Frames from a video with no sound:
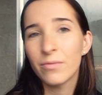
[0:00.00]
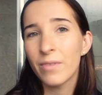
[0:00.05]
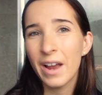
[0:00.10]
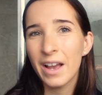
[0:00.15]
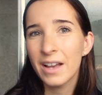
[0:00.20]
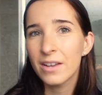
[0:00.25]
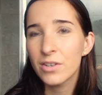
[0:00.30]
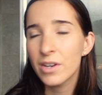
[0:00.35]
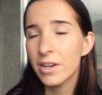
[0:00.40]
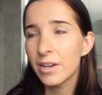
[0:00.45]
A
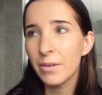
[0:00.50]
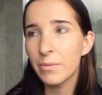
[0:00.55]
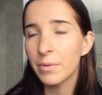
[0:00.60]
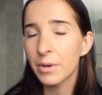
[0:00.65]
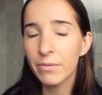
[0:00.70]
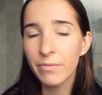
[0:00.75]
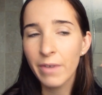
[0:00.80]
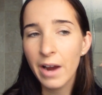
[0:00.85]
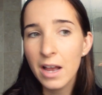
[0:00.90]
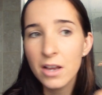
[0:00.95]
rash? I don't
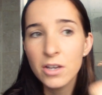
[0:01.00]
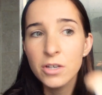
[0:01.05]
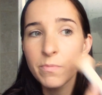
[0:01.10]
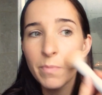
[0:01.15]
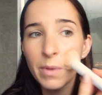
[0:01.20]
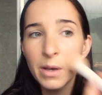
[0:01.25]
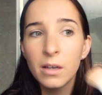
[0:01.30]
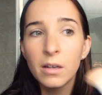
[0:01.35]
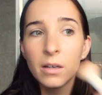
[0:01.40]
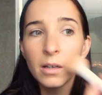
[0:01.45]
want a rash,
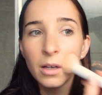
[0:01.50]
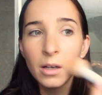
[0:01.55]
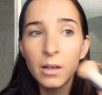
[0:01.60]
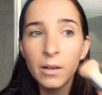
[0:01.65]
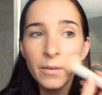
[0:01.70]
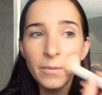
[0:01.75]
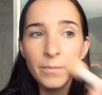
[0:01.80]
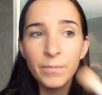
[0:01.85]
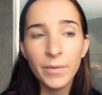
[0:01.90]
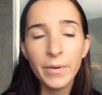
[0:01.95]
but
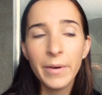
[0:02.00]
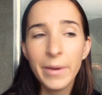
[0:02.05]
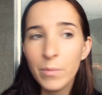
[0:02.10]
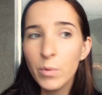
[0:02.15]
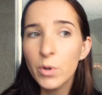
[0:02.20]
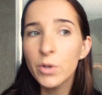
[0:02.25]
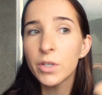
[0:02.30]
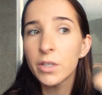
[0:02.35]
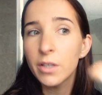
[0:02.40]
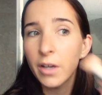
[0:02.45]
no, I
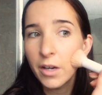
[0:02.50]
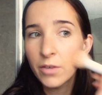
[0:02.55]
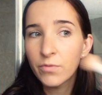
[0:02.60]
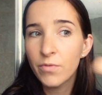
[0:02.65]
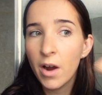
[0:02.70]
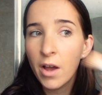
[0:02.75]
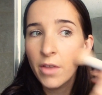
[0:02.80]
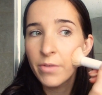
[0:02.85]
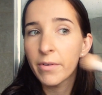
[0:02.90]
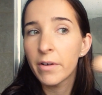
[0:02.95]
would. I'd
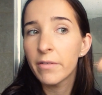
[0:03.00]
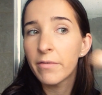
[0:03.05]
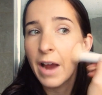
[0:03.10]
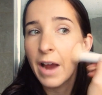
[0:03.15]
rather a